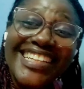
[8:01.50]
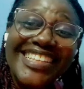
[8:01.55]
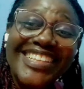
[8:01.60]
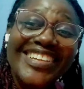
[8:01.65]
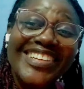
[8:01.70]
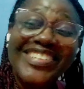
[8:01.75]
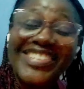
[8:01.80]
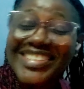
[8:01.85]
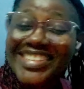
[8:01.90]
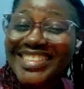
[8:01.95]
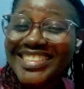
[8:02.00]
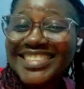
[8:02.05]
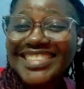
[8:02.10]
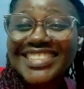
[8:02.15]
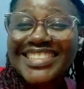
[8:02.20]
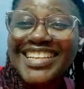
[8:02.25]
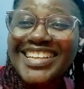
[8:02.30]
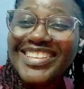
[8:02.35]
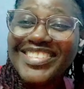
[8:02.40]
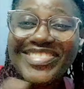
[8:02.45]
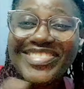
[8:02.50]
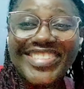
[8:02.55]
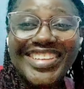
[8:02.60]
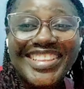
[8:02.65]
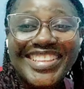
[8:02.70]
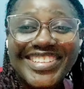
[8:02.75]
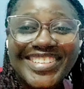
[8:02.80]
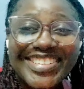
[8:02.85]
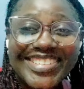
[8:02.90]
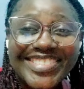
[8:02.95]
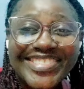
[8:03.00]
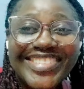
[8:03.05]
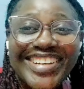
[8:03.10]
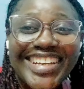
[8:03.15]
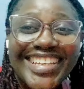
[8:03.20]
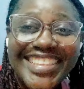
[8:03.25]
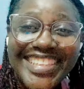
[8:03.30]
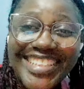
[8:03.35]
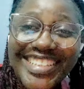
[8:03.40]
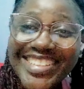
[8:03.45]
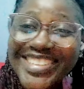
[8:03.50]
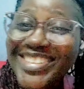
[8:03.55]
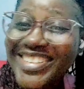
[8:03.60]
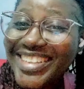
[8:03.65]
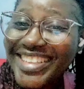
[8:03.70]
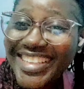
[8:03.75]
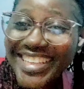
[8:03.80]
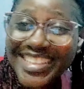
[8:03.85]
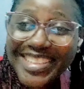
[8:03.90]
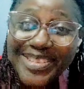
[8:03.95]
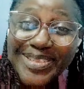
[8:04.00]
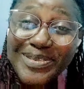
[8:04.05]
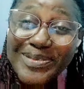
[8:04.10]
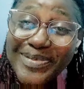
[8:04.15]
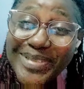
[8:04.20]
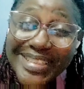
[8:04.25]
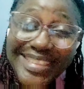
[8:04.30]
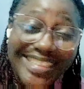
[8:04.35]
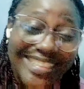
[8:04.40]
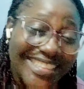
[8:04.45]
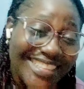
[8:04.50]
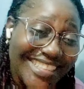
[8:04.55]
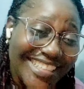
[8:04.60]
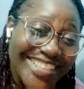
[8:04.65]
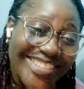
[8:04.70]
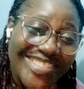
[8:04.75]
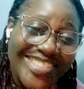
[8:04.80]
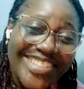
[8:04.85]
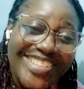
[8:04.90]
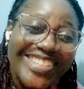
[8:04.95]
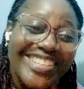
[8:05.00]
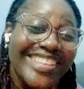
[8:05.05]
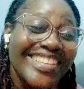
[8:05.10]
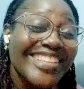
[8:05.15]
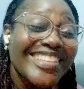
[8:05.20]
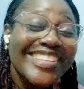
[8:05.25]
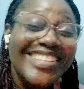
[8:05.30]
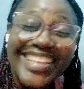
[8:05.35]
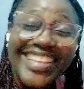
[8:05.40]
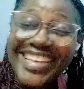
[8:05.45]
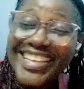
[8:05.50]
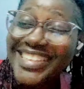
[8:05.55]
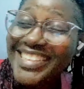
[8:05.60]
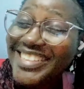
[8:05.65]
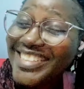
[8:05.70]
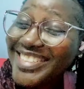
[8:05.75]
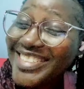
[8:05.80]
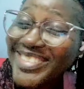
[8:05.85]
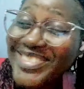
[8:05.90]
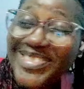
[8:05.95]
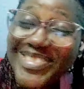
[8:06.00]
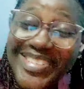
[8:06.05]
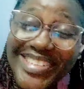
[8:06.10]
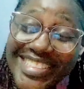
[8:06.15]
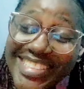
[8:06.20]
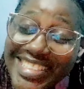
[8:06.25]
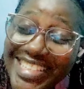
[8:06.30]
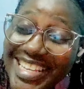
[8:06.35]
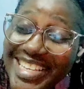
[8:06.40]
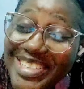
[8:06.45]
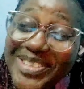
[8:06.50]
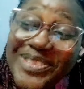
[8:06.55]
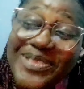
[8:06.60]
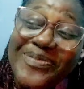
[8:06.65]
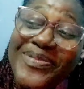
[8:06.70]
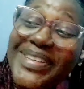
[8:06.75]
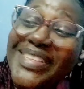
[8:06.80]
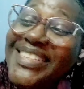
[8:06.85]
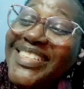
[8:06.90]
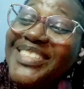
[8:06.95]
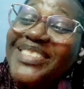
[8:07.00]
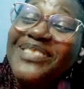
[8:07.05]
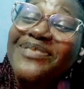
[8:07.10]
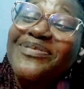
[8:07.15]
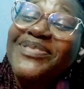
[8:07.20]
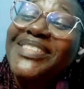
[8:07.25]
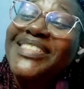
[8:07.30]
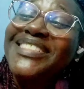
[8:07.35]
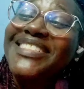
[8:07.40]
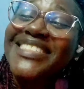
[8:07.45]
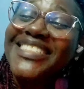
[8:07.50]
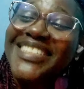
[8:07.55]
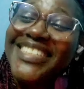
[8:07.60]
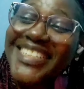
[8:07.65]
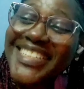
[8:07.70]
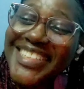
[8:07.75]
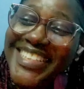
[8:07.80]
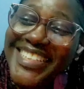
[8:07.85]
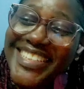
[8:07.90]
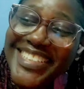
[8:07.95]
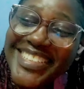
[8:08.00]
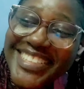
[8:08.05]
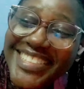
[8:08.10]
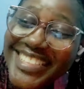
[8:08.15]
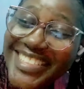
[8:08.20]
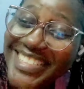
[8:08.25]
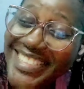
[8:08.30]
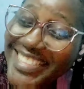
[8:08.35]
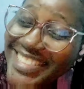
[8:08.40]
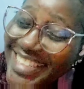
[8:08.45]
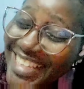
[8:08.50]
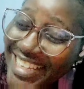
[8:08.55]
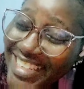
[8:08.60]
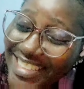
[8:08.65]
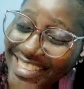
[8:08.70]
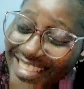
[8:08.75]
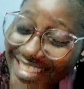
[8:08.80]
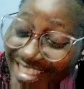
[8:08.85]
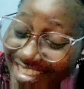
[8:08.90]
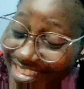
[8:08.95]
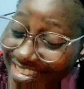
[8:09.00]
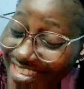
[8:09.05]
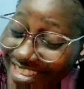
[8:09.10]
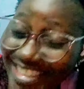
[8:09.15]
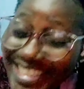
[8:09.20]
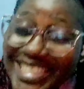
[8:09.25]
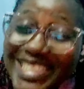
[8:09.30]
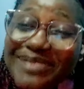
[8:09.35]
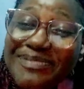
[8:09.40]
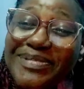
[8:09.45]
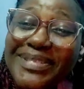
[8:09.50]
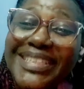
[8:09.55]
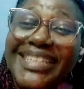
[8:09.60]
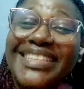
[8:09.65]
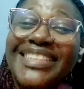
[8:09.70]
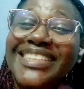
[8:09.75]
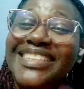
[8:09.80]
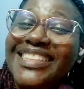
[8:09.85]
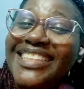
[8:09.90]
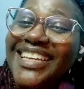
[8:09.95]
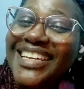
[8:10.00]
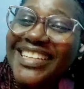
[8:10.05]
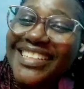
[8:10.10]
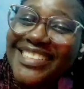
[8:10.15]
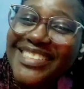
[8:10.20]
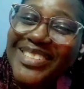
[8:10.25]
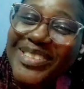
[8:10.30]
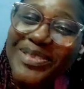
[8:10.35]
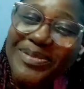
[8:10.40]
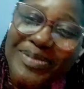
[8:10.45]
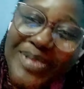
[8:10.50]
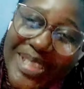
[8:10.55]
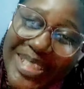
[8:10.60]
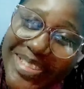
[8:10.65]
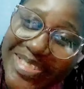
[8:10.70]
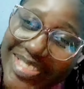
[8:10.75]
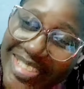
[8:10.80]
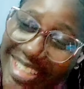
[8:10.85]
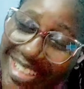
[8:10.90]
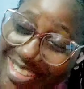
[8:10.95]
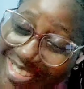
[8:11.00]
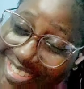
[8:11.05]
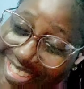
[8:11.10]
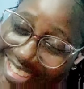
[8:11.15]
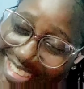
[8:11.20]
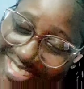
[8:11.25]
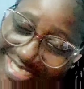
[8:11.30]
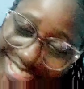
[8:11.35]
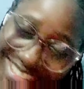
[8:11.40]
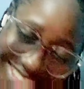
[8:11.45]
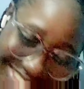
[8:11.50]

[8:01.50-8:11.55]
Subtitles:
You see that fellow right there looking at his woman and saying, talking like his woman, like, you better not be taking it. He's like, they're explaining, like, no, babes, I would never